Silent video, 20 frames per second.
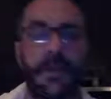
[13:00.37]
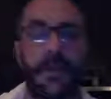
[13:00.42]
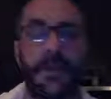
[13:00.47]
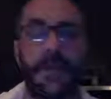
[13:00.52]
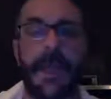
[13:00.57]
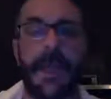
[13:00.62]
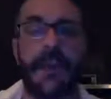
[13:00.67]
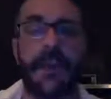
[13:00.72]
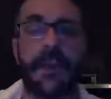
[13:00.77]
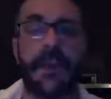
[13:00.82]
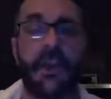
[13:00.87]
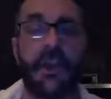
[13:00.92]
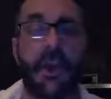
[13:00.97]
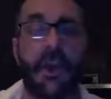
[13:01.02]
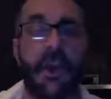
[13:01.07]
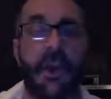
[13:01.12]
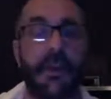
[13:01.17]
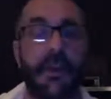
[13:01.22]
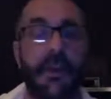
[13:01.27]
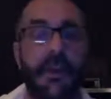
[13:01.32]
arc.
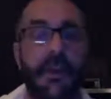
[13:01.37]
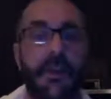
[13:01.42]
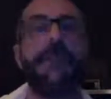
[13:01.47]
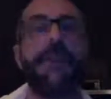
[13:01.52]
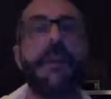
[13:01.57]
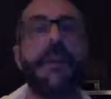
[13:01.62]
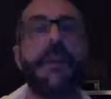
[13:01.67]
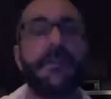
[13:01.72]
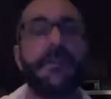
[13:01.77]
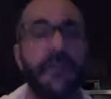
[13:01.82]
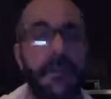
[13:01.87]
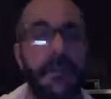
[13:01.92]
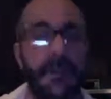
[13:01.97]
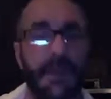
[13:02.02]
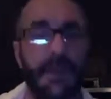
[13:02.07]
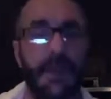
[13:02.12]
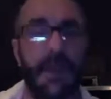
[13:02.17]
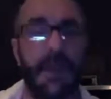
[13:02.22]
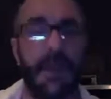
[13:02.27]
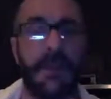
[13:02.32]
Somebody like
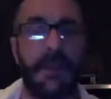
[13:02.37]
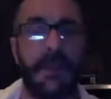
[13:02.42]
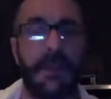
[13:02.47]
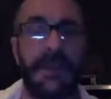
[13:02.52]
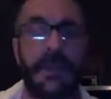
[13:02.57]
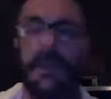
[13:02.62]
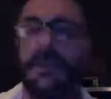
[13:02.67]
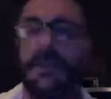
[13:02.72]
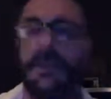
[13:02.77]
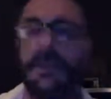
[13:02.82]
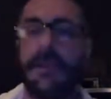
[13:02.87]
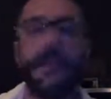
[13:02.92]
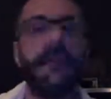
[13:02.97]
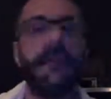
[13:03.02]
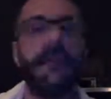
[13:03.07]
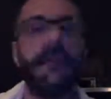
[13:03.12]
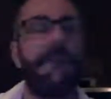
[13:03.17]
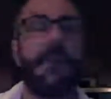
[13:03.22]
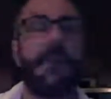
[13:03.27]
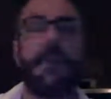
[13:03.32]
me,
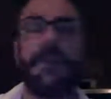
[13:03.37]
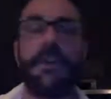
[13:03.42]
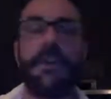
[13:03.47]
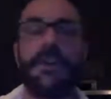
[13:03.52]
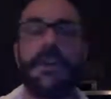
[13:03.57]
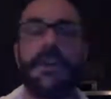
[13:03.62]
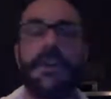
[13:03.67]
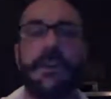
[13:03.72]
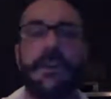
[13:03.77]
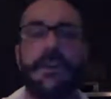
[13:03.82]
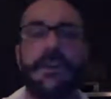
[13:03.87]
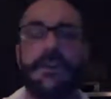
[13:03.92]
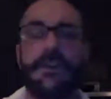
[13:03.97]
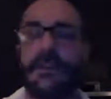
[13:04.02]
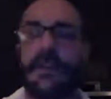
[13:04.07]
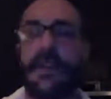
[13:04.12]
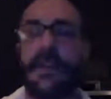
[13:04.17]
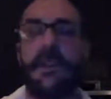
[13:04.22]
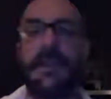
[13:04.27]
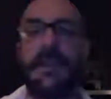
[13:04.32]
full tilt
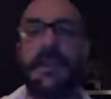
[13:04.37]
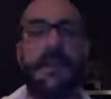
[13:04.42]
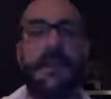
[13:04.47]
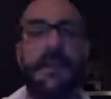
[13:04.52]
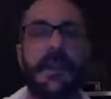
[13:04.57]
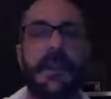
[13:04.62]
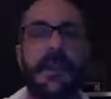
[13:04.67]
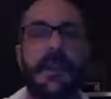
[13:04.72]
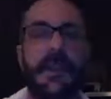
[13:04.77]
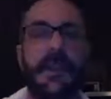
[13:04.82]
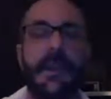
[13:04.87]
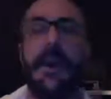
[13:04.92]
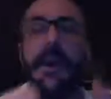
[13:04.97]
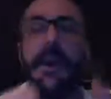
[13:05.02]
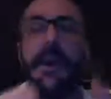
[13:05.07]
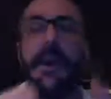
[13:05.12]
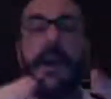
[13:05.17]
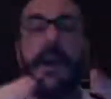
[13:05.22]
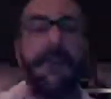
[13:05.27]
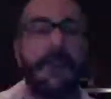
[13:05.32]
psychic. I've been
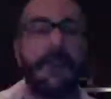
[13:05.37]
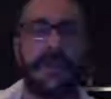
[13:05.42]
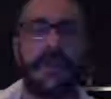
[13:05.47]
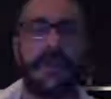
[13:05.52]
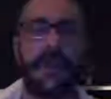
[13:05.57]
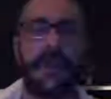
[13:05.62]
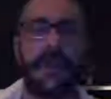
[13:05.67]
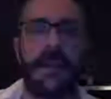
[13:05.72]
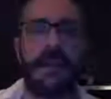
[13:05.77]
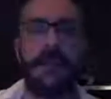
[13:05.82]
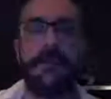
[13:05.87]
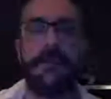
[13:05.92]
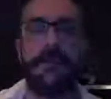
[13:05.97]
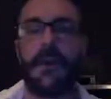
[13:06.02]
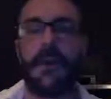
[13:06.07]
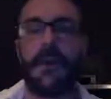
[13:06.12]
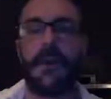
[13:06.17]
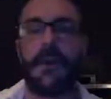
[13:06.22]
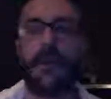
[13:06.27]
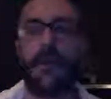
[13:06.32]
psychic my whole
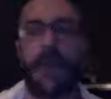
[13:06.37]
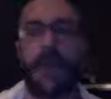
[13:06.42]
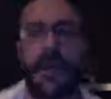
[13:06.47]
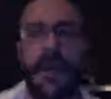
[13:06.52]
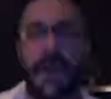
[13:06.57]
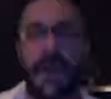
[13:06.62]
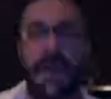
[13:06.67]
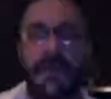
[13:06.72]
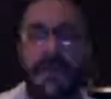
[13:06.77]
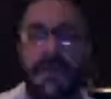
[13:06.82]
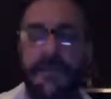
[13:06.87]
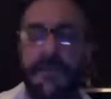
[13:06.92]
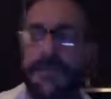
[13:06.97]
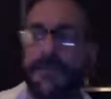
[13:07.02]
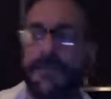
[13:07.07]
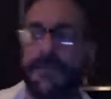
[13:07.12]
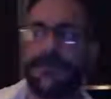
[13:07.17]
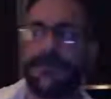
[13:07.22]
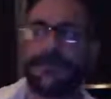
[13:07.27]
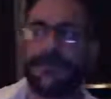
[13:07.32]
life.
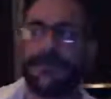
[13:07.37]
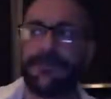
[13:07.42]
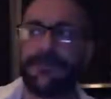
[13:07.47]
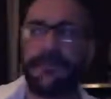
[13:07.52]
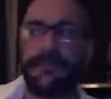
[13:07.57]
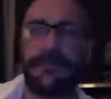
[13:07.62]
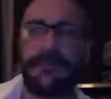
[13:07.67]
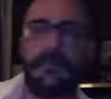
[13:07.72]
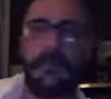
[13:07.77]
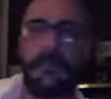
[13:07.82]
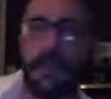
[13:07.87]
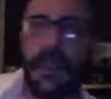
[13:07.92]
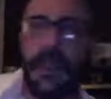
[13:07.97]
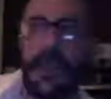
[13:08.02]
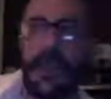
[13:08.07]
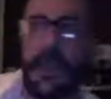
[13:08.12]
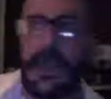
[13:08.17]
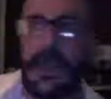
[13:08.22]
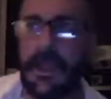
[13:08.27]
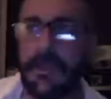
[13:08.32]

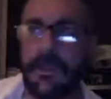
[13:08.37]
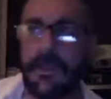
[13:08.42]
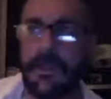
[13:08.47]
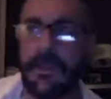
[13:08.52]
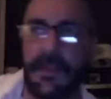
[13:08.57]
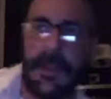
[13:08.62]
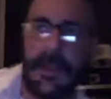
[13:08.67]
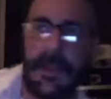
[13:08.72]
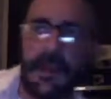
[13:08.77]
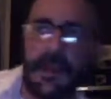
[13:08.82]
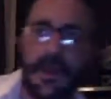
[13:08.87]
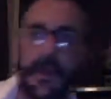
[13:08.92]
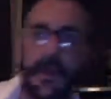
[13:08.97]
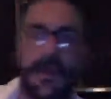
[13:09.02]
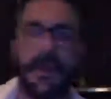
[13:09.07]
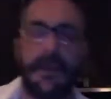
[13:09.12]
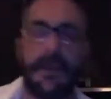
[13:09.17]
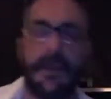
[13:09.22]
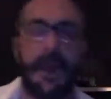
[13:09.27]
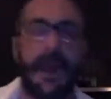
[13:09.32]
And I
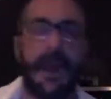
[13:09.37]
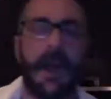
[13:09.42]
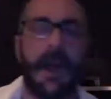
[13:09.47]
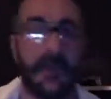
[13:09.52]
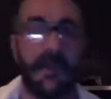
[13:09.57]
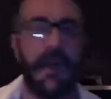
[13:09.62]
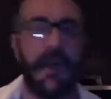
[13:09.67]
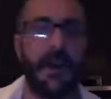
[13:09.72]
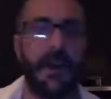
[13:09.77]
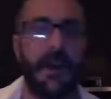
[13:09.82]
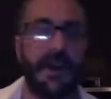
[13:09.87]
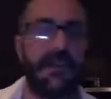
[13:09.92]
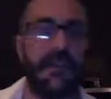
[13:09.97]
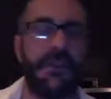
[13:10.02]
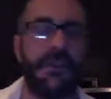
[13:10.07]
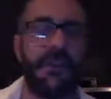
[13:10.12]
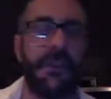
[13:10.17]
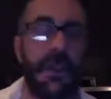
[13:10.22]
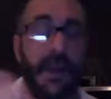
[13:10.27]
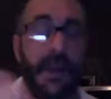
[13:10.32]
acknowledge it, and I
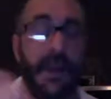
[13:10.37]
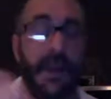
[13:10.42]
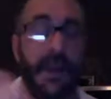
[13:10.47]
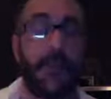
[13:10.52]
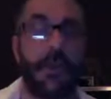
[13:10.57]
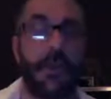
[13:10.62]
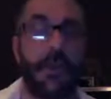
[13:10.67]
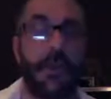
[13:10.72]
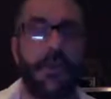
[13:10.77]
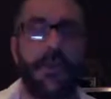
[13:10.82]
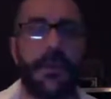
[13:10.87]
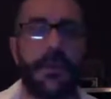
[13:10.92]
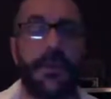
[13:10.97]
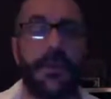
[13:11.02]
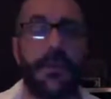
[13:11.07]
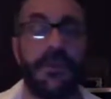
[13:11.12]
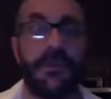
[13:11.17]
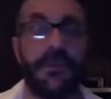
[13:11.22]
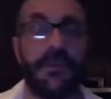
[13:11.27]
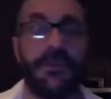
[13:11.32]
work with others
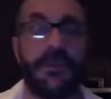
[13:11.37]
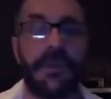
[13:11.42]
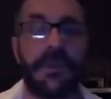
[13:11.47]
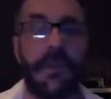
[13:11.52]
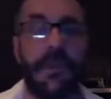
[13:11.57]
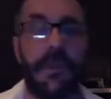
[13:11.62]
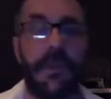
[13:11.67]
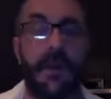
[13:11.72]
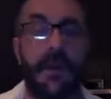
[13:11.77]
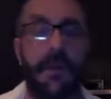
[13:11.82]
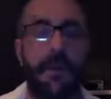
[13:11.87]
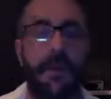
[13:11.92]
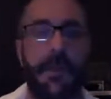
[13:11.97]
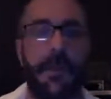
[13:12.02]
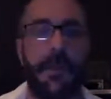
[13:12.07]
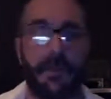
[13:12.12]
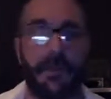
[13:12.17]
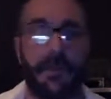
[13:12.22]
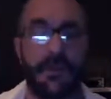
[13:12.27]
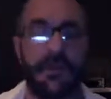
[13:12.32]
to help
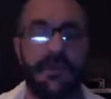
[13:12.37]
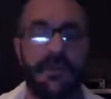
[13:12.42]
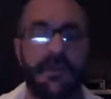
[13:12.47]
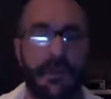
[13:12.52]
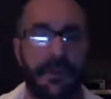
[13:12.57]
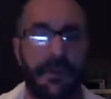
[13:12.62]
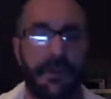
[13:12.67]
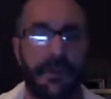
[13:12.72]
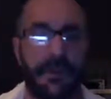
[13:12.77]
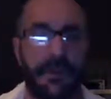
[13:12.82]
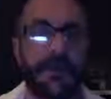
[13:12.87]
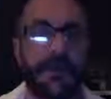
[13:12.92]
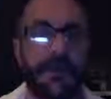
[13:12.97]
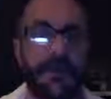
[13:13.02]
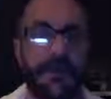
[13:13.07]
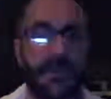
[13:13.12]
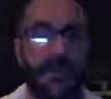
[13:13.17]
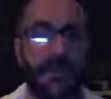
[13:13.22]
increase their intuition.